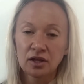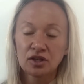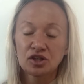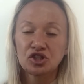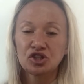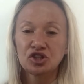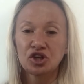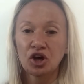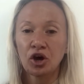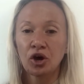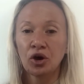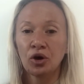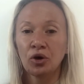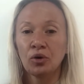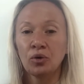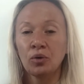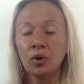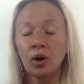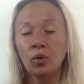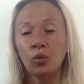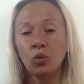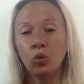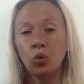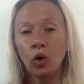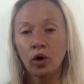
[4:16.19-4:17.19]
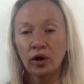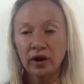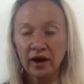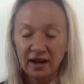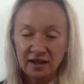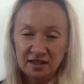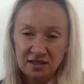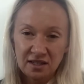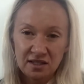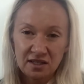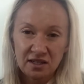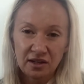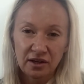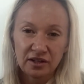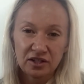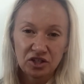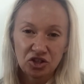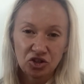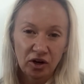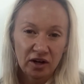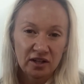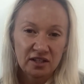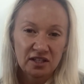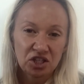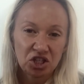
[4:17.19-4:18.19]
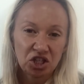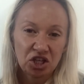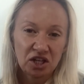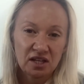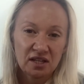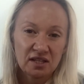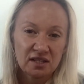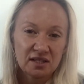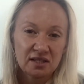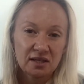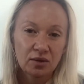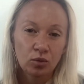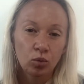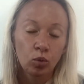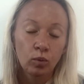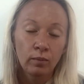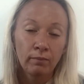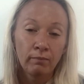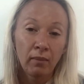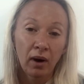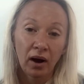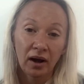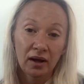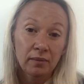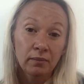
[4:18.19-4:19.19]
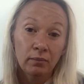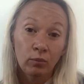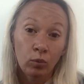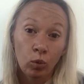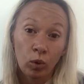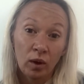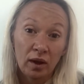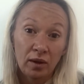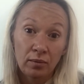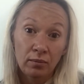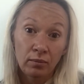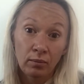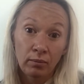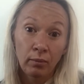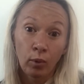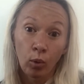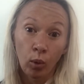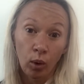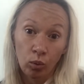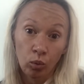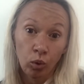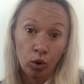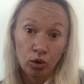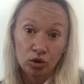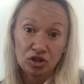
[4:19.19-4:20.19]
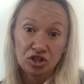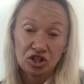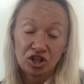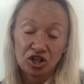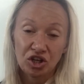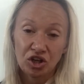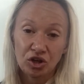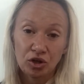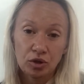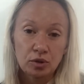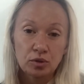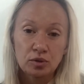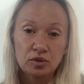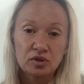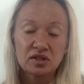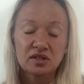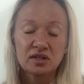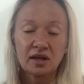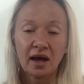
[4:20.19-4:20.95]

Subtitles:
So what exercise strategies might we want to use?